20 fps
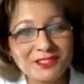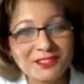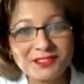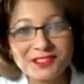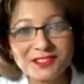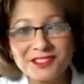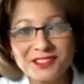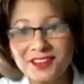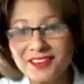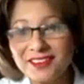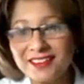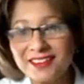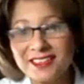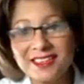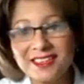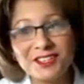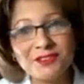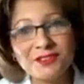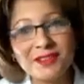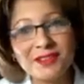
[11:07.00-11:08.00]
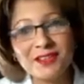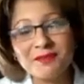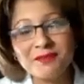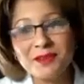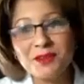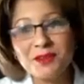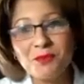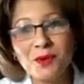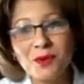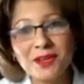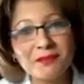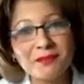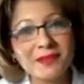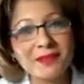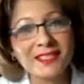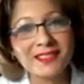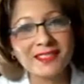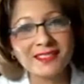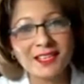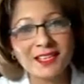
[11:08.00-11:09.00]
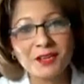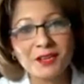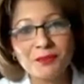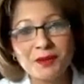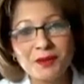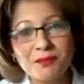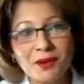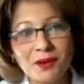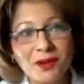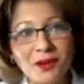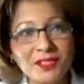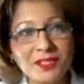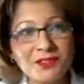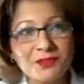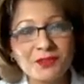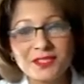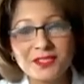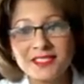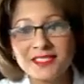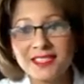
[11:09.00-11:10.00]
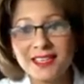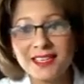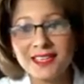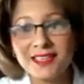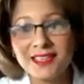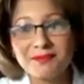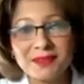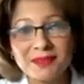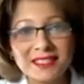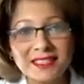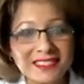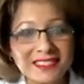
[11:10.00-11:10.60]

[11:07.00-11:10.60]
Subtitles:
sorry. Can you give me 1 minute? Can we pause for a sec, please?